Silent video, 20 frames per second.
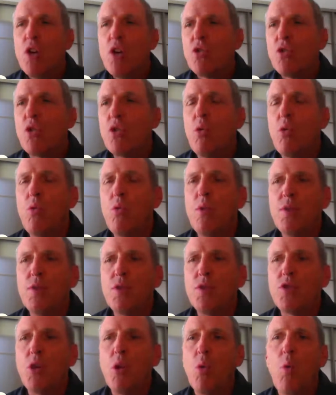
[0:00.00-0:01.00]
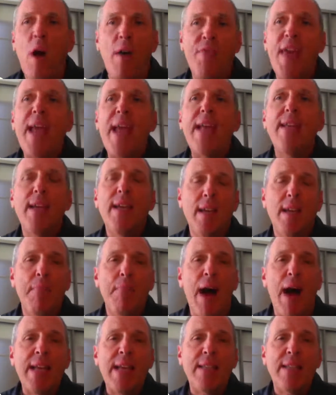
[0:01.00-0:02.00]
So what they needed
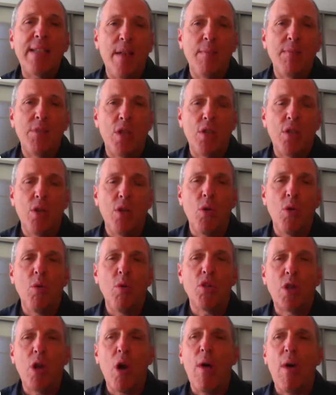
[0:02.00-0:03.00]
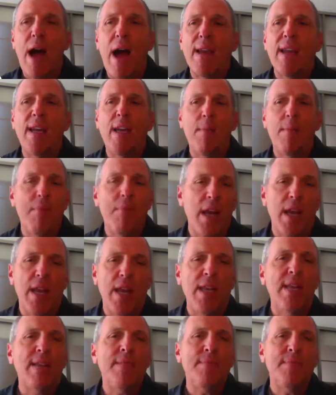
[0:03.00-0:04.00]
my team to do was go out and get
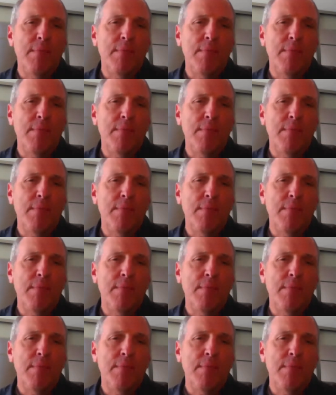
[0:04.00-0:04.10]
money.